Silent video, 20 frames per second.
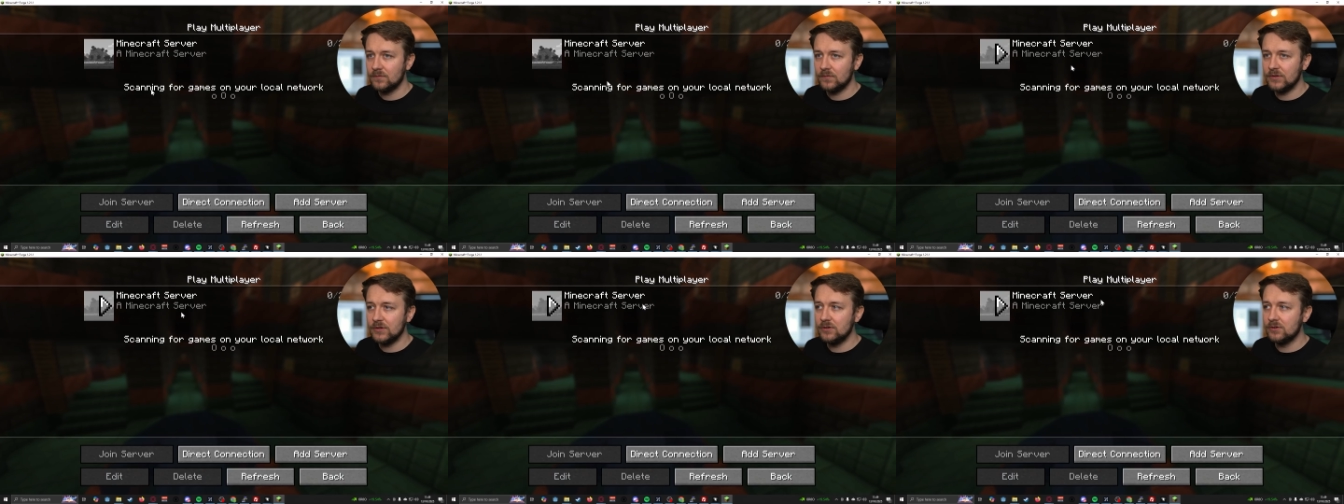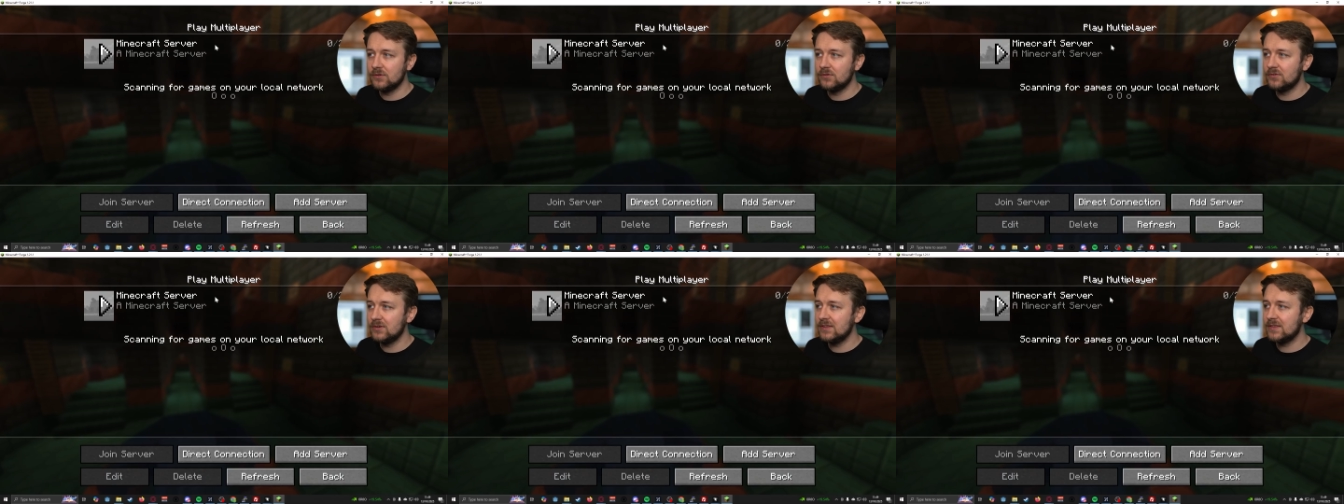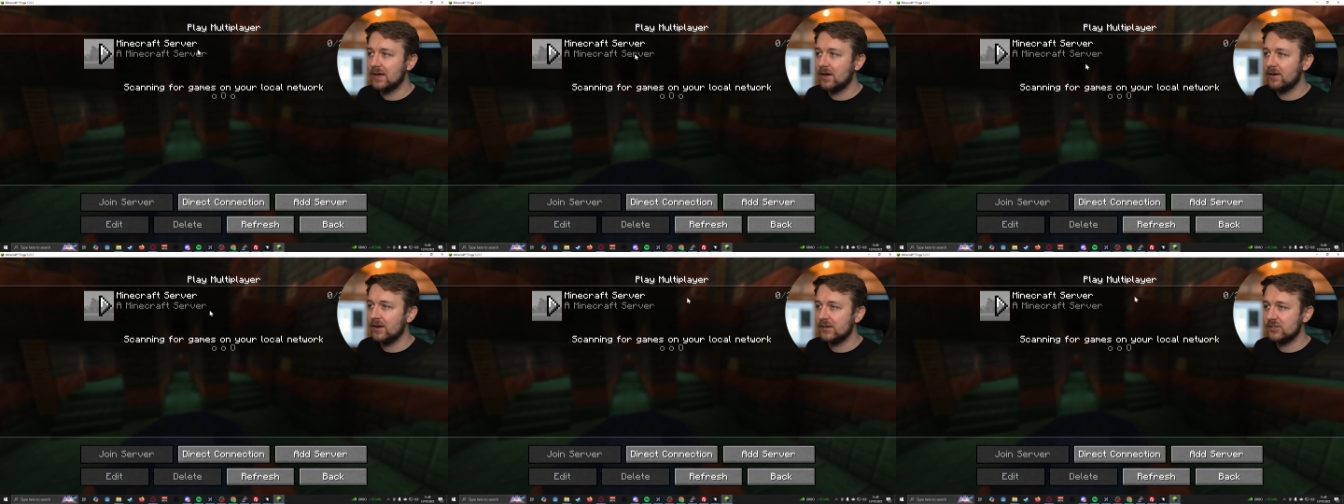And you can see
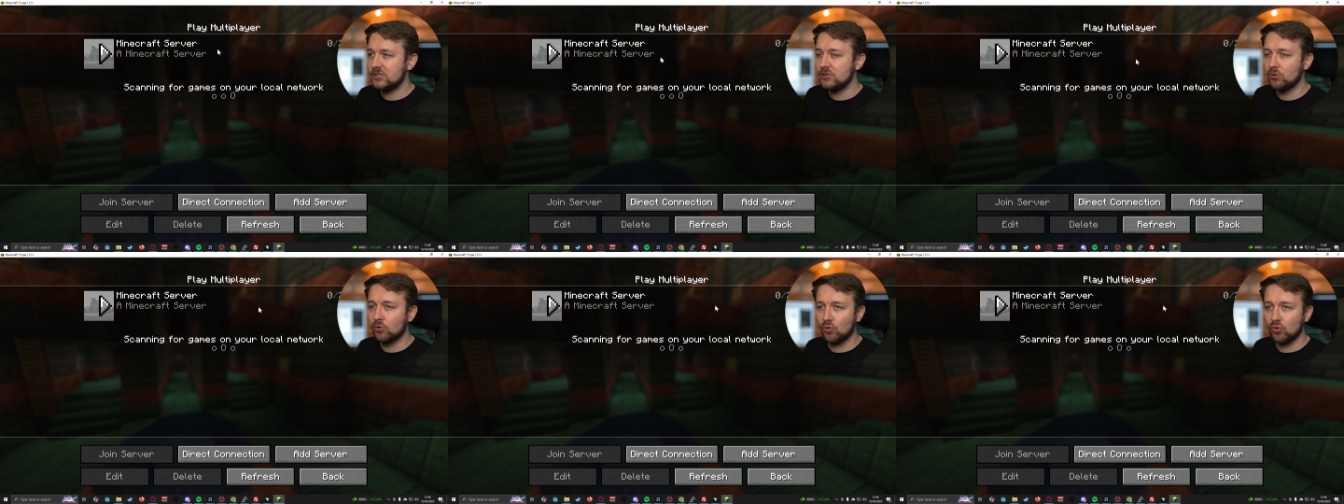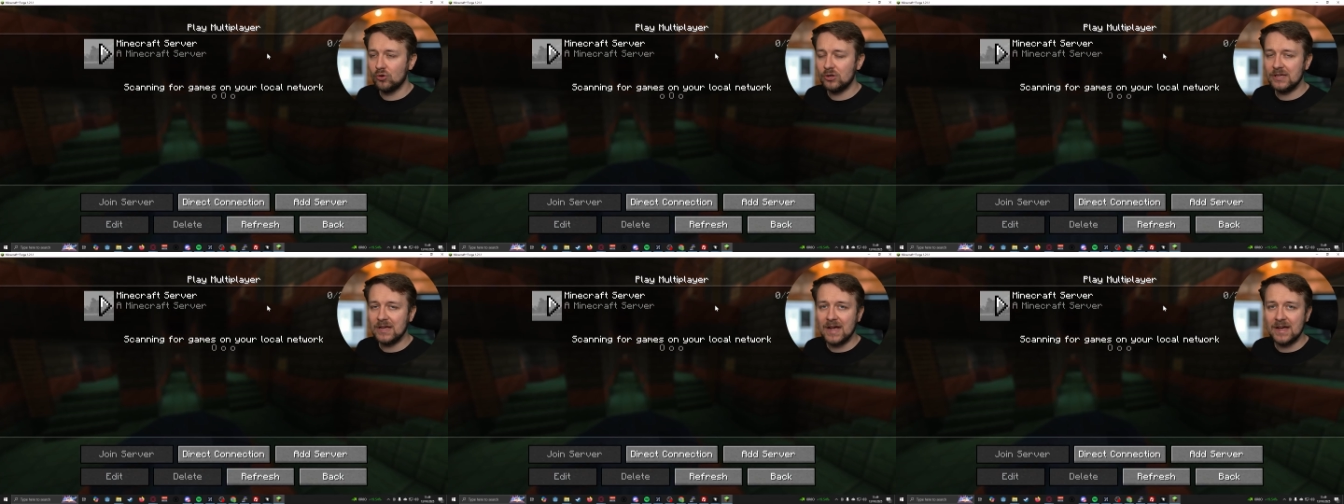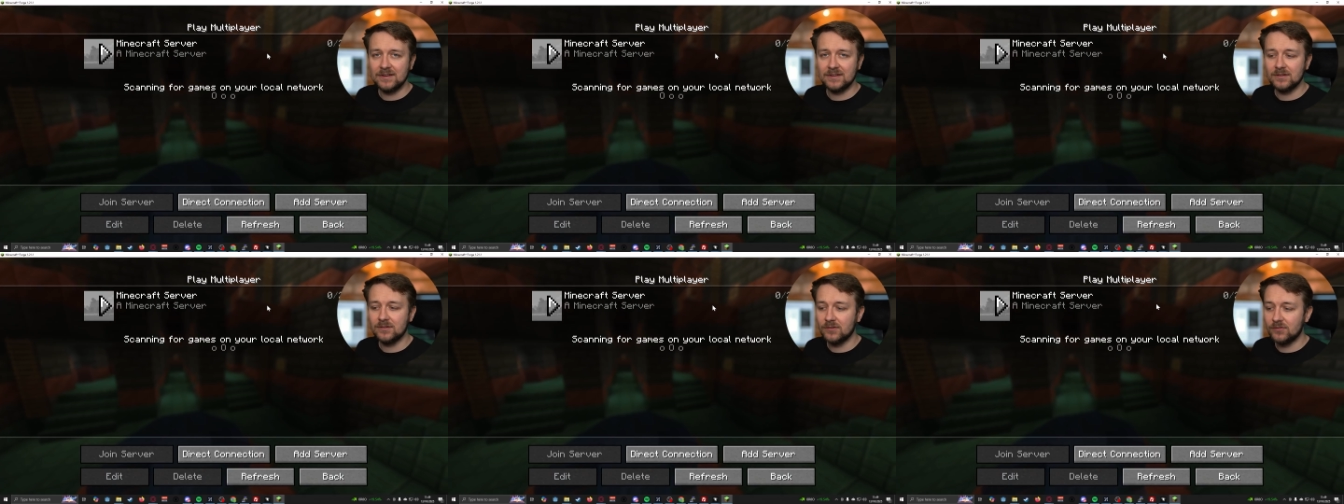that I actually already
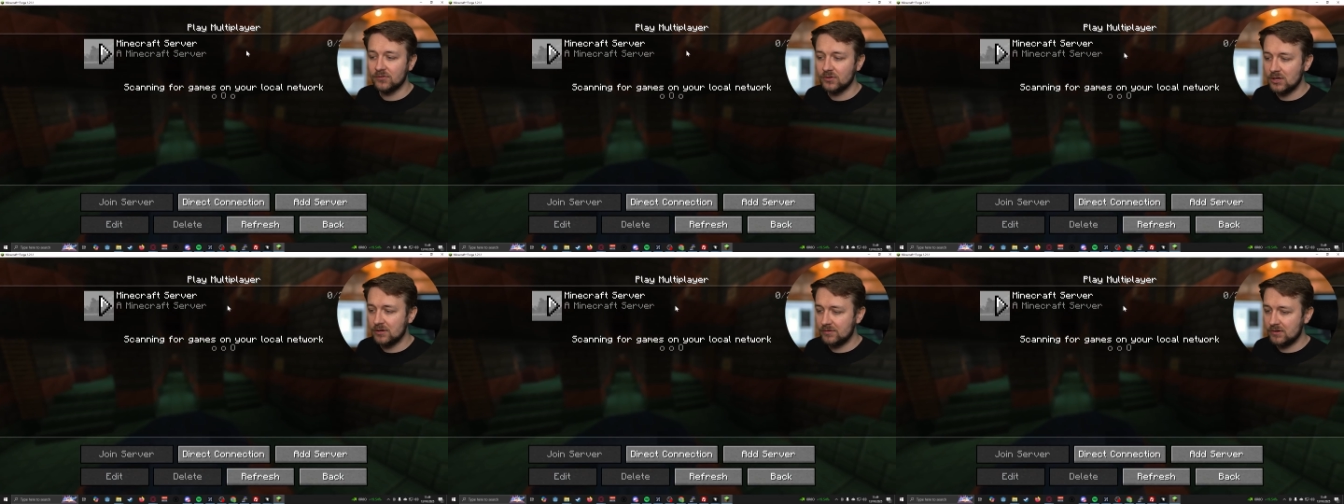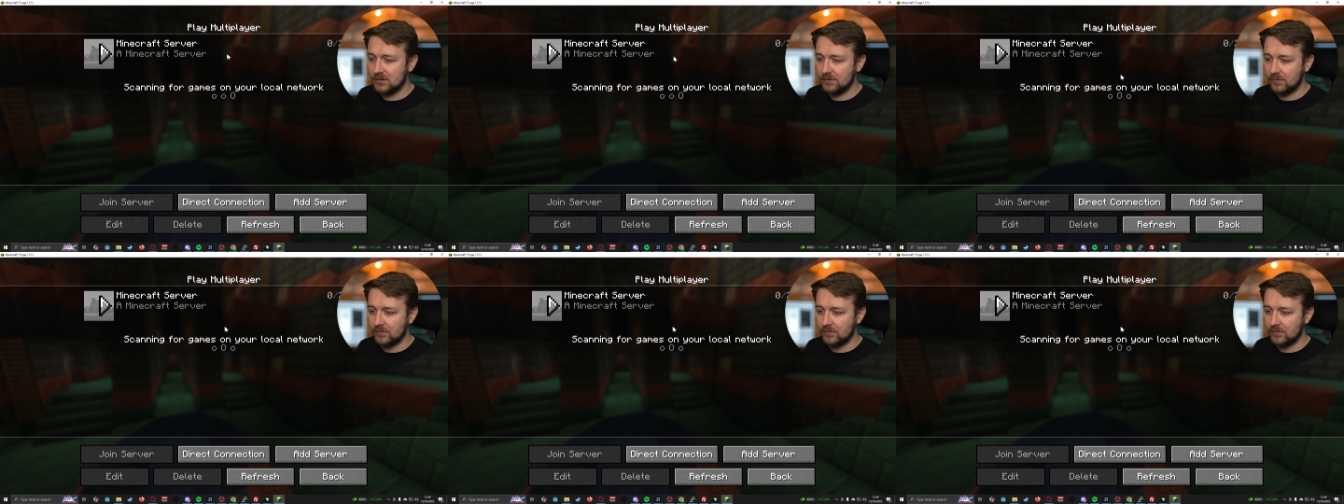added the server.